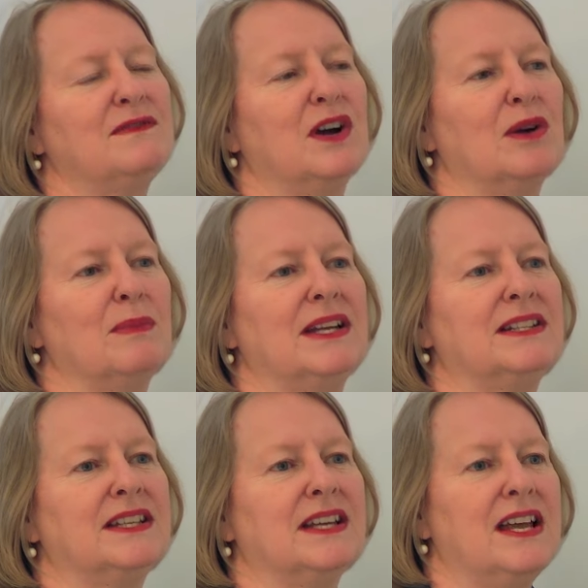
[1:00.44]

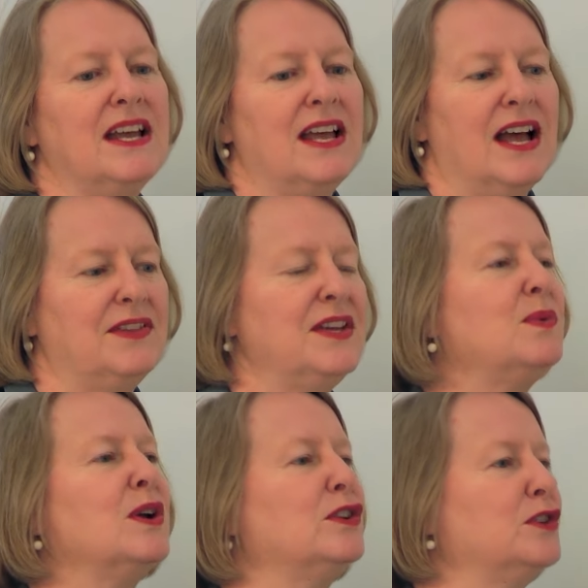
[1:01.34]
environment, I think
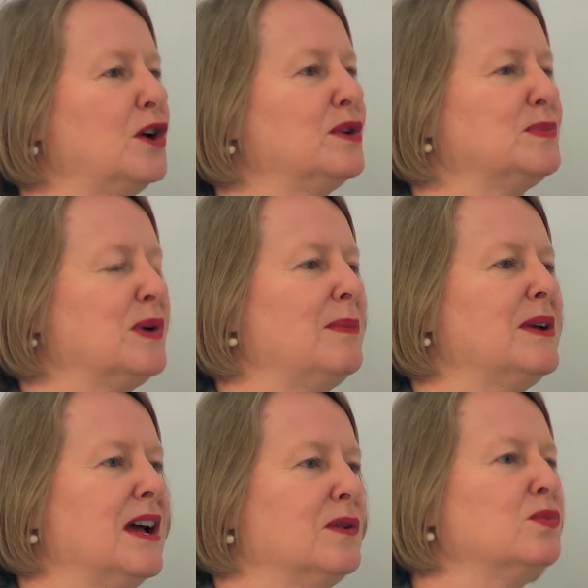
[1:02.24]
we all know it's
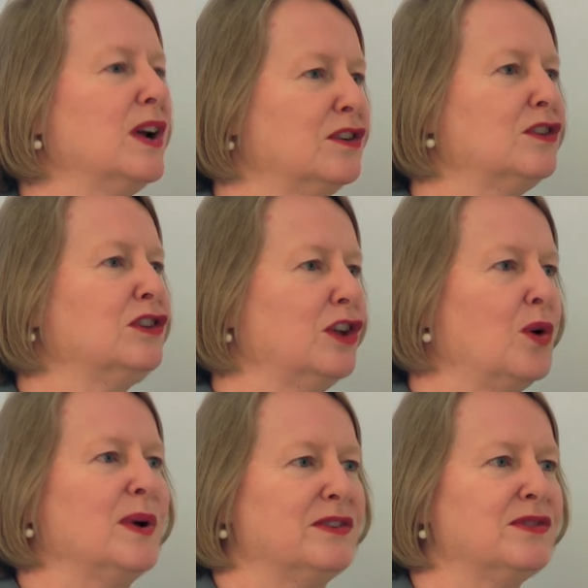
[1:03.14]
probably a record
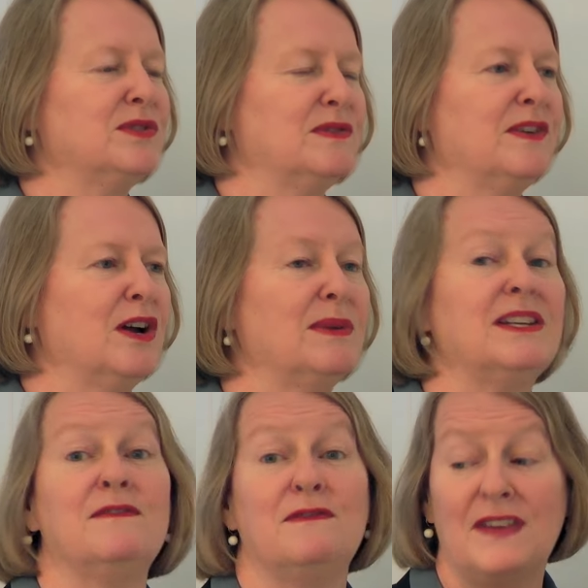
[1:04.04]
low interest
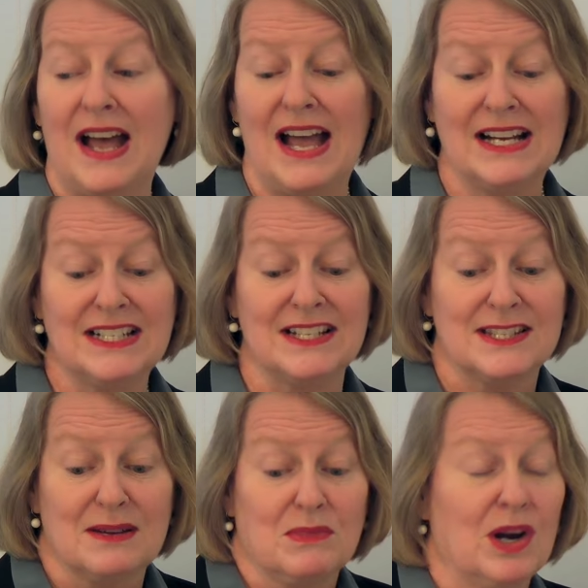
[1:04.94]
environment. In fact, in
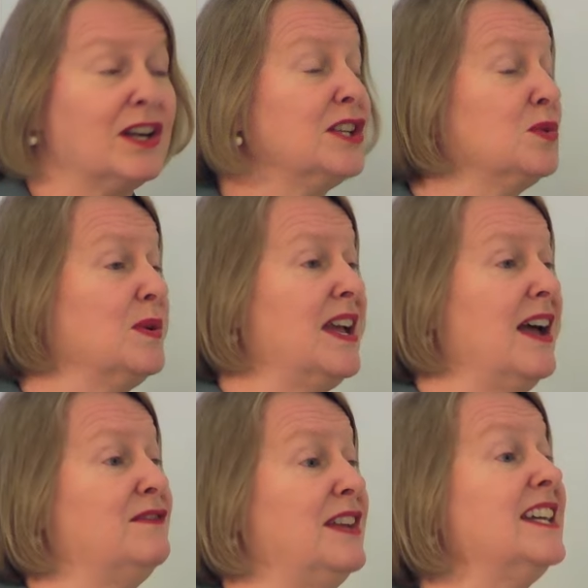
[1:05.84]
some markets, we
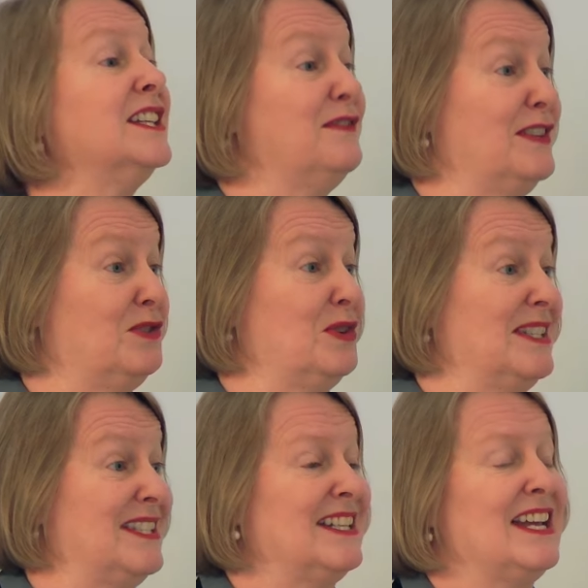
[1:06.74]
have negative
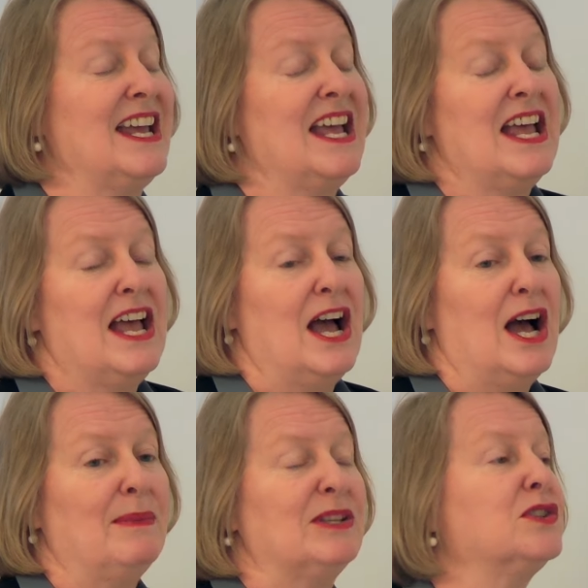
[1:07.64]
interest.
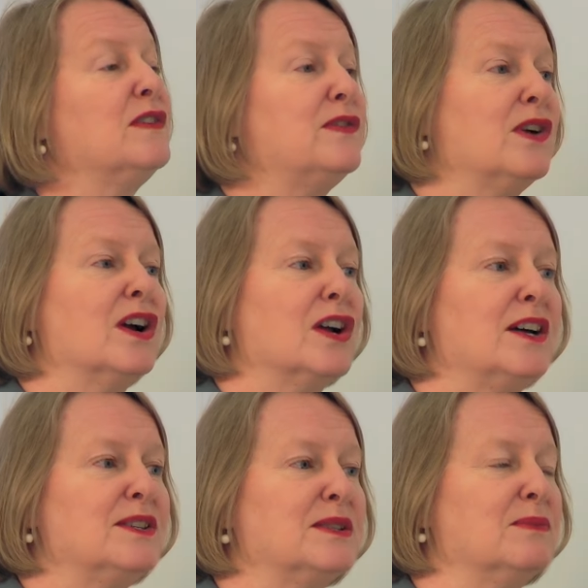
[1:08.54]
And so for our
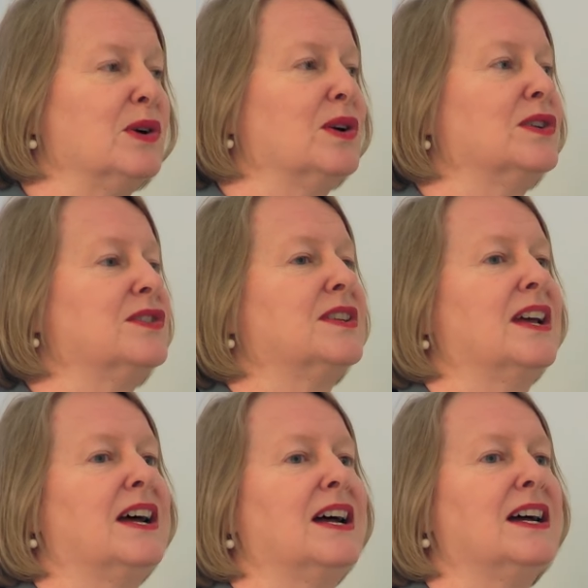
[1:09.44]
customers,
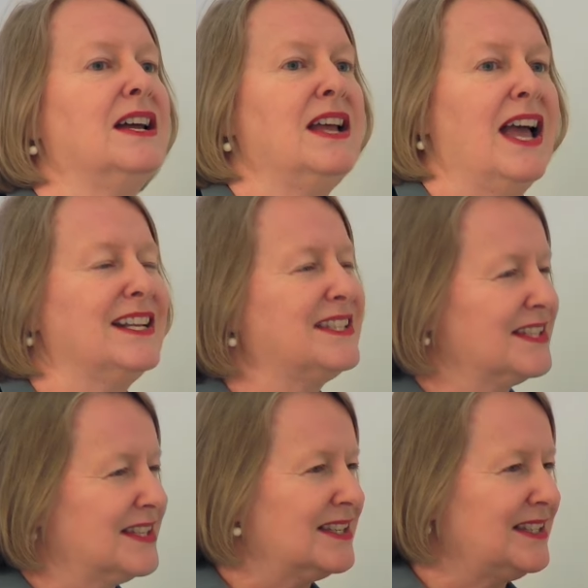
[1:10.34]
and it's
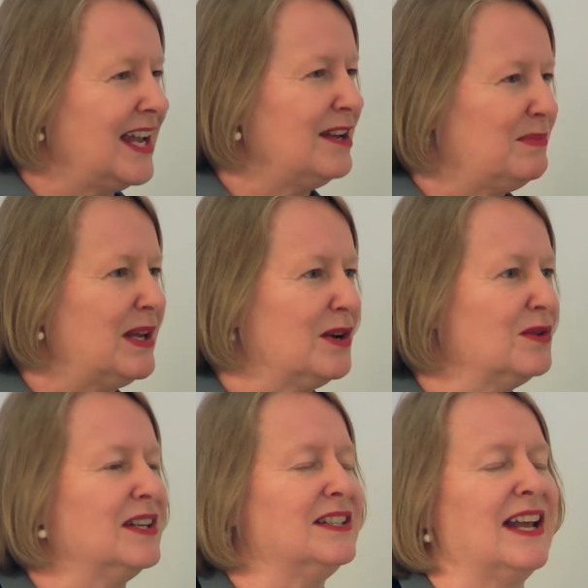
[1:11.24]
a sustained
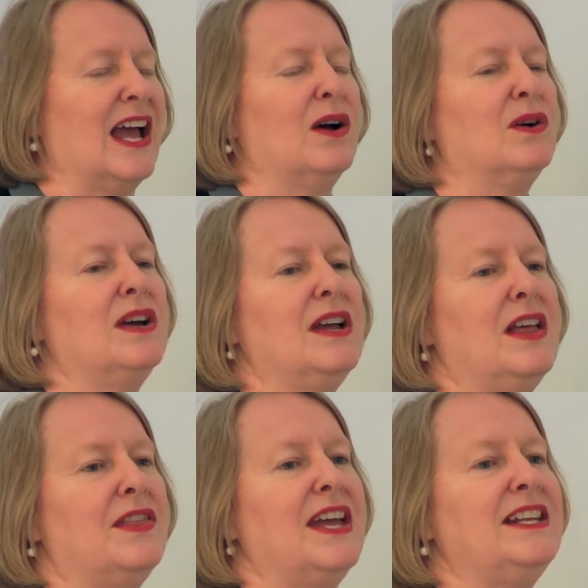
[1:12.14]
period now,
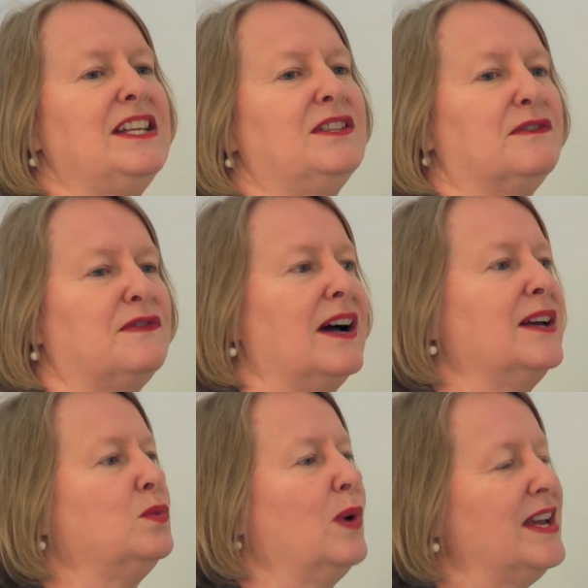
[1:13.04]
they need to
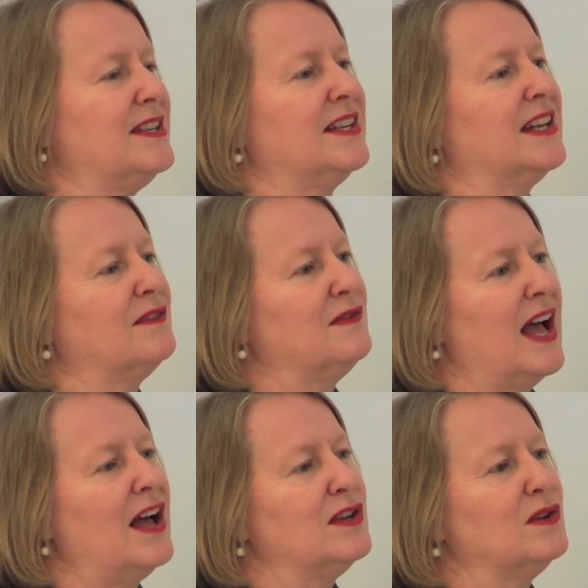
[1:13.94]
find ways to get
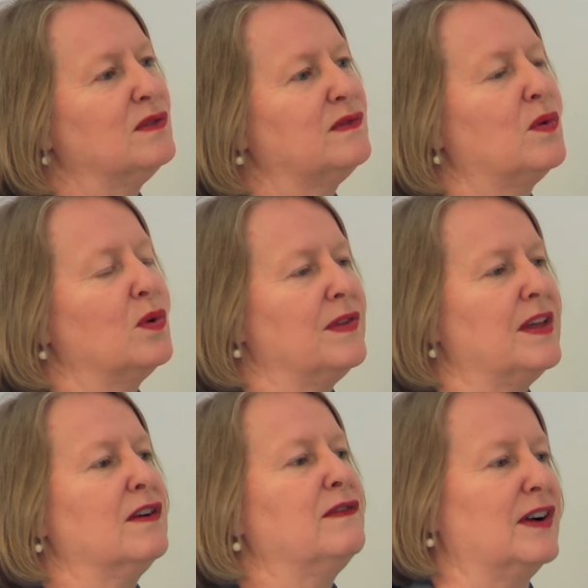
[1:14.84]
value for
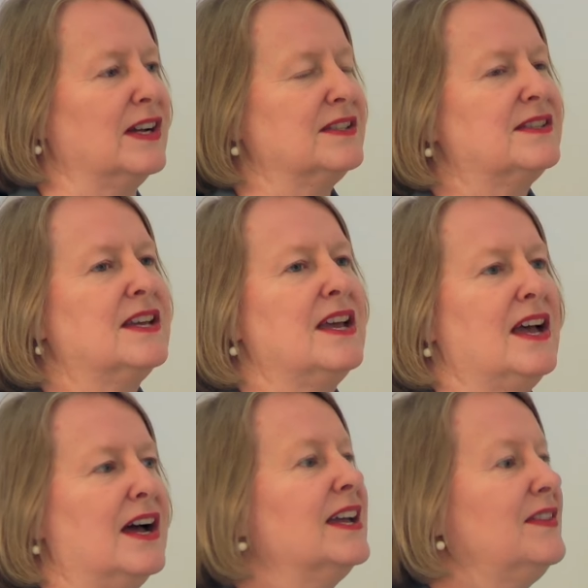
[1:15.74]
their funds
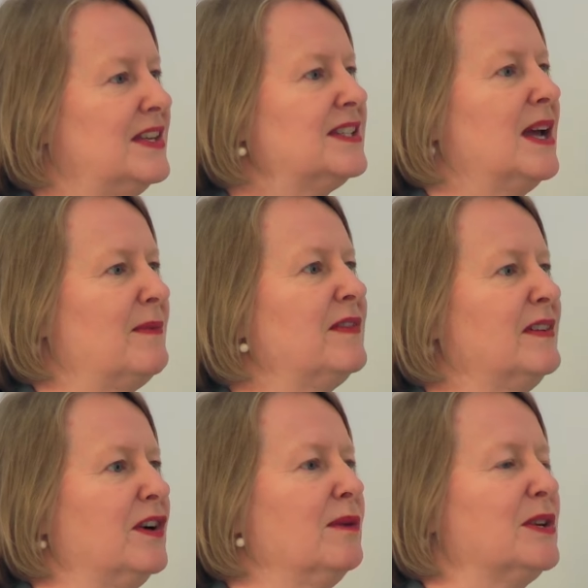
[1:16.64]
in this type of an
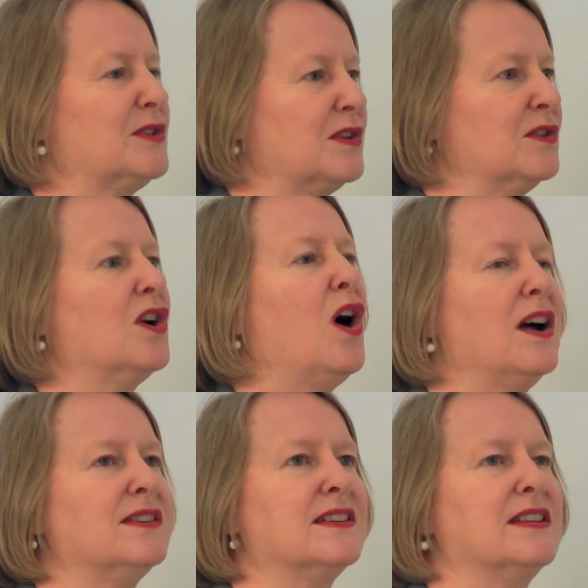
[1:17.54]
environment, so they're
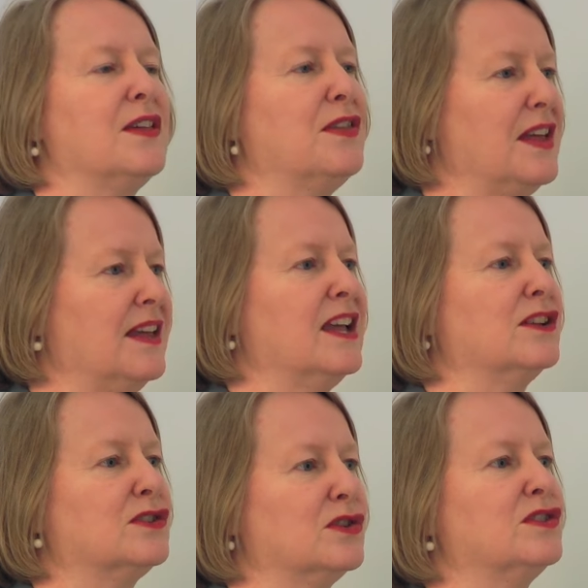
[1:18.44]
constantly thinking
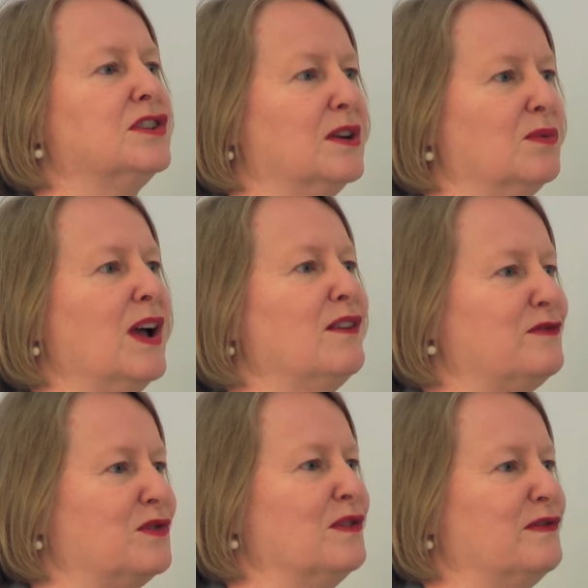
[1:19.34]
and searching around
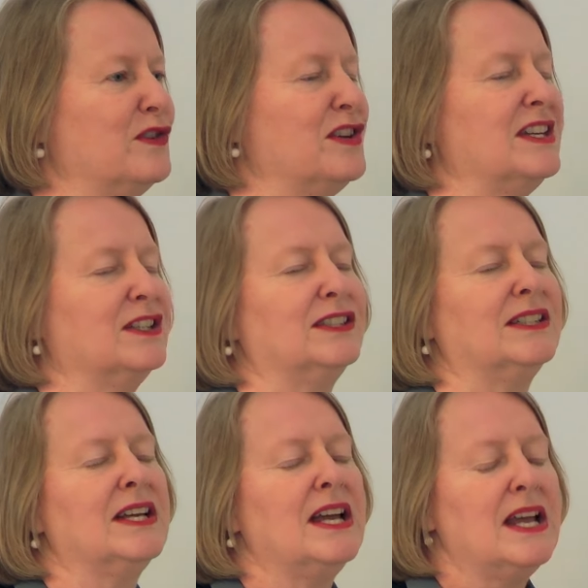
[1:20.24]
for yield.